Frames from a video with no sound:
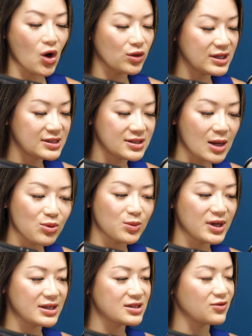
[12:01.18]
all these
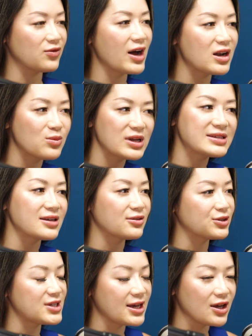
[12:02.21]
supplements, vitamins that
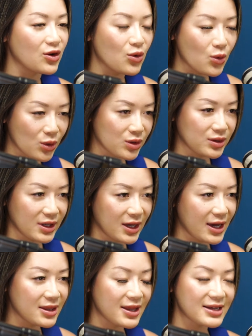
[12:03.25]
they're taking
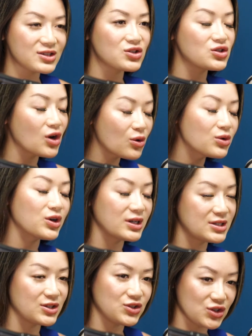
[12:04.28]
orally, and that's so
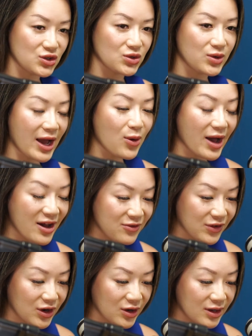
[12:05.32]
good to do.
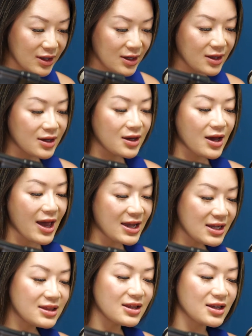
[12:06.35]
However,
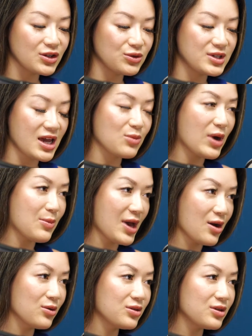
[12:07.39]
anything that you take by
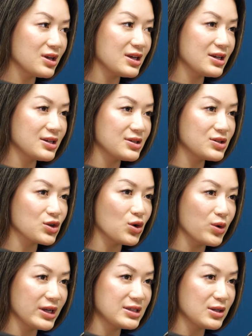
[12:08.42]
mouth is
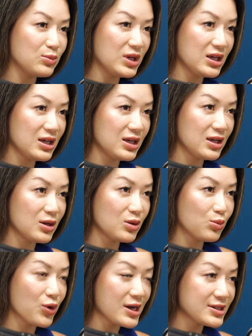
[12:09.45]
going to
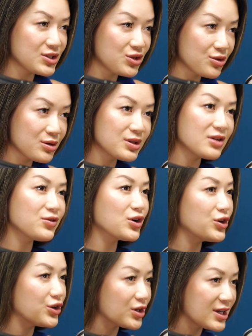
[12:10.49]
be processed through your
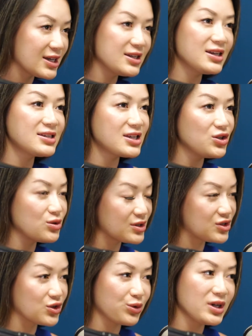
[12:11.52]
liver, your kidneys, and you
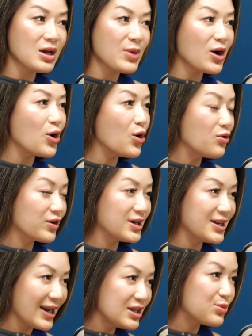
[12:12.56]
excrete about over
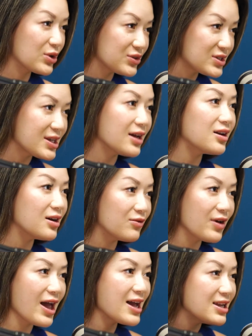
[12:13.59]
90%
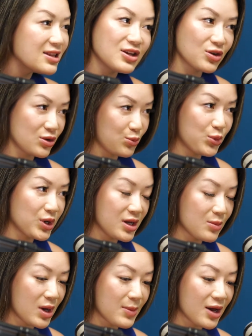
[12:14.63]
of anything you're putting
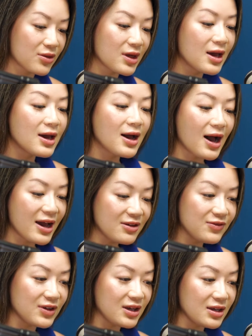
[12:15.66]
in by mouth.
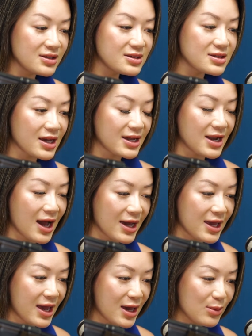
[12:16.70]
IVs and
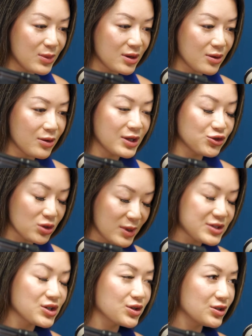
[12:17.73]
IM,
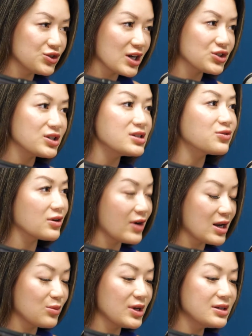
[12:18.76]
intramuscular injections for
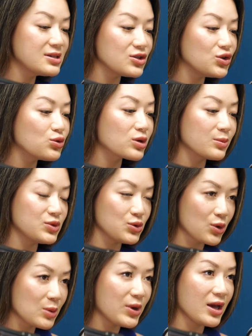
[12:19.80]
vitamins, you are
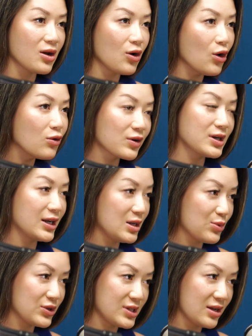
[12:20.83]
absorbing over
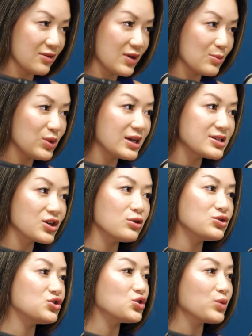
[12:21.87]
90% of it because it
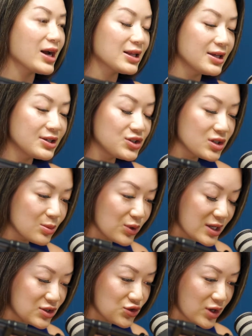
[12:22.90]
goes directly into your
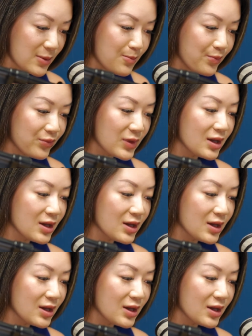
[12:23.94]
bloodstream